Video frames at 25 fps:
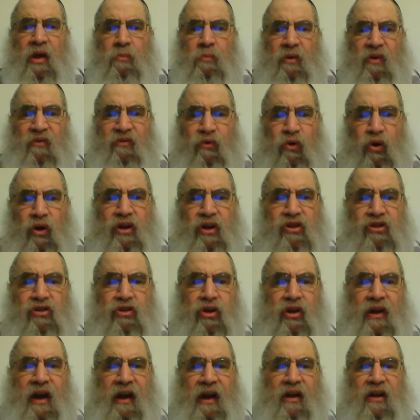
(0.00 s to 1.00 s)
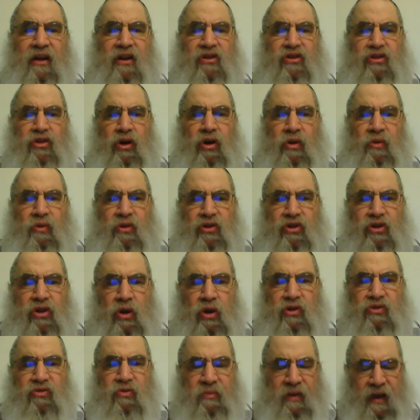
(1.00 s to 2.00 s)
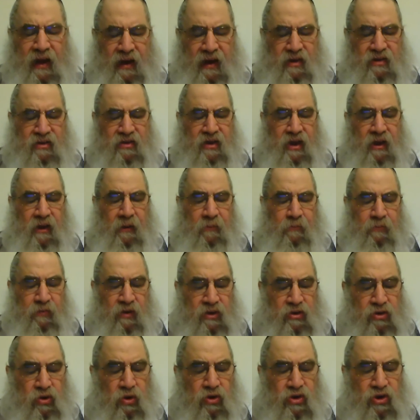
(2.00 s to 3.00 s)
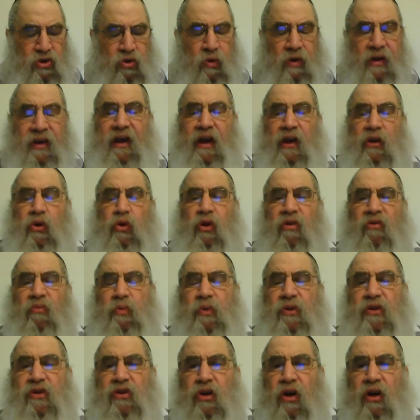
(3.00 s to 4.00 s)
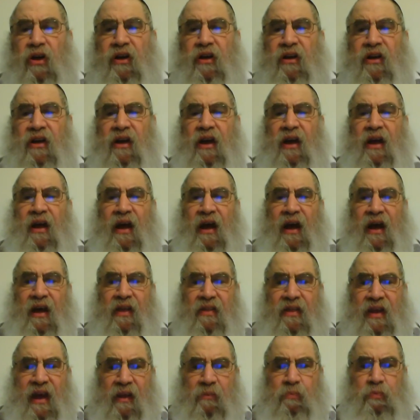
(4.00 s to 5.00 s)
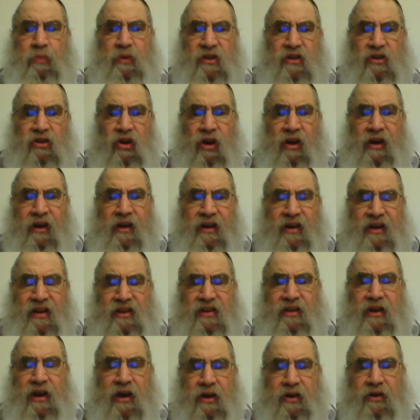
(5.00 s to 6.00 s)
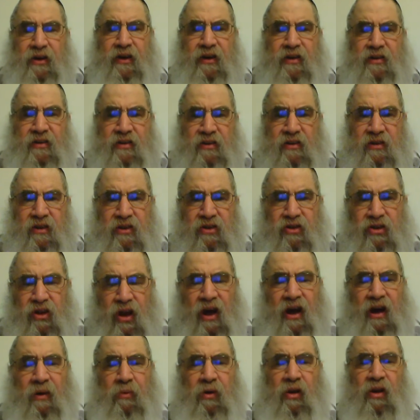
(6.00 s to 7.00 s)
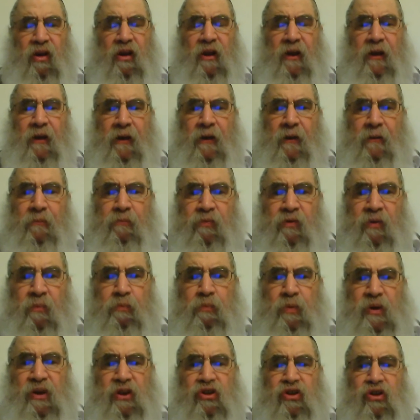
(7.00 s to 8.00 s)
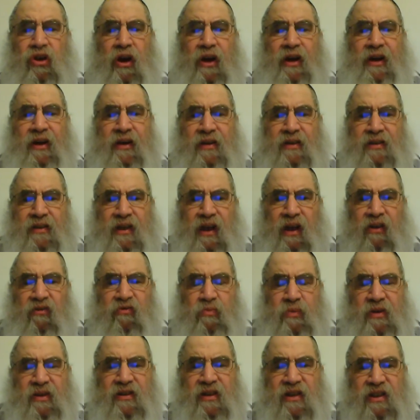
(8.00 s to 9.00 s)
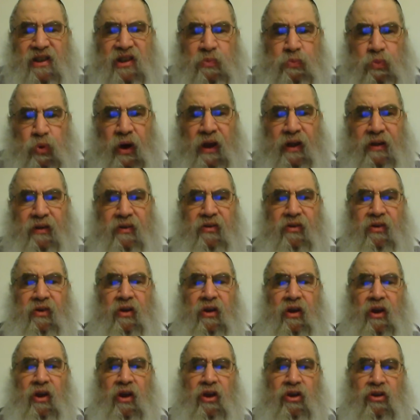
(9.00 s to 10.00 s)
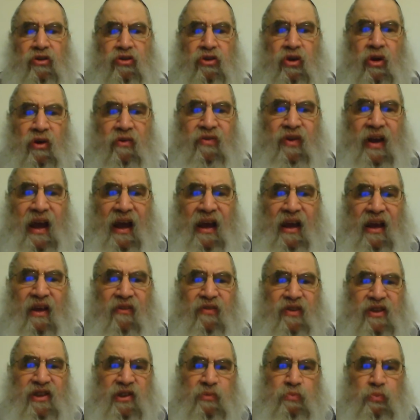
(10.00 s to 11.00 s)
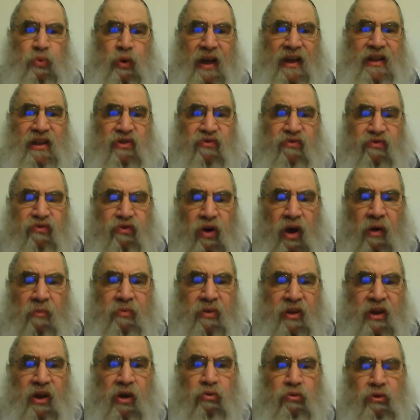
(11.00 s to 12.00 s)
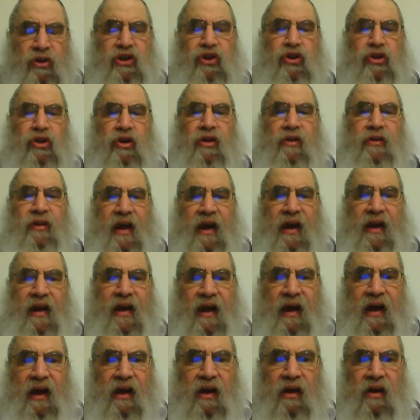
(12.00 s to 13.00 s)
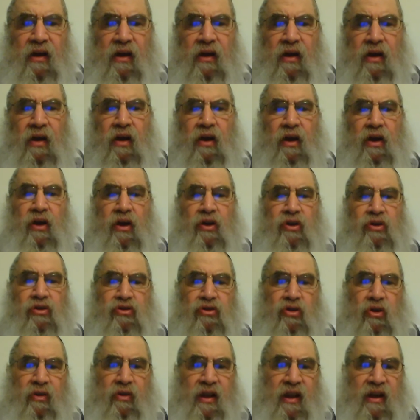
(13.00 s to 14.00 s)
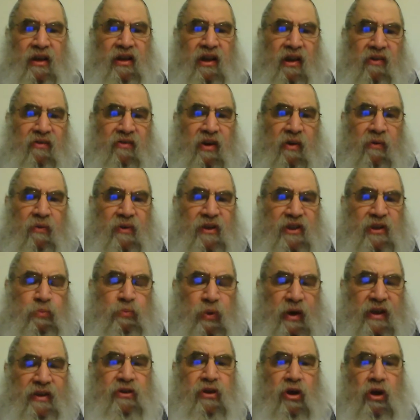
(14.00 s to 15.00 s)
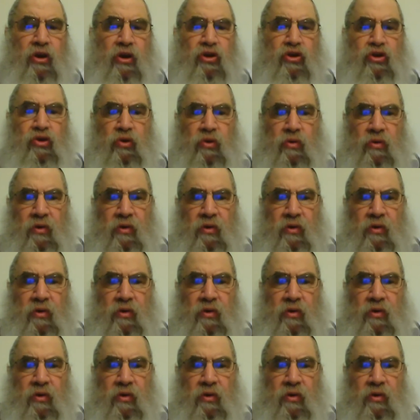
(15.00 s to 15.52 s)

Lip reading: Before you took out any stones from the house, there's also a gather of Pisoyin, and that Pisoyin is Kigris, is Nochamo. Pisoyin itself means it spreads. So if it spreads from the original Nega, so then even if it spreads Kolshul,